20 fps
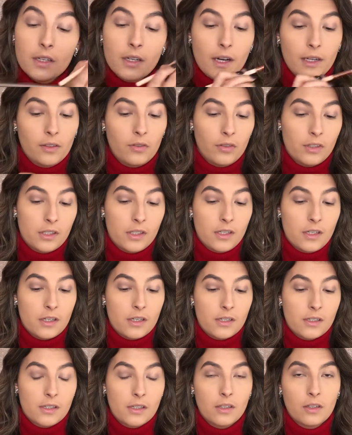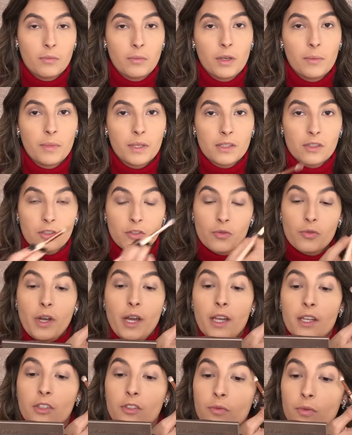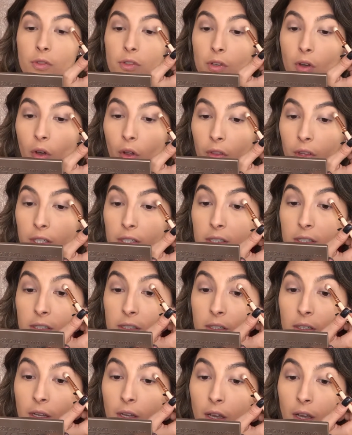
I know this year is gonna be a bit strange with all this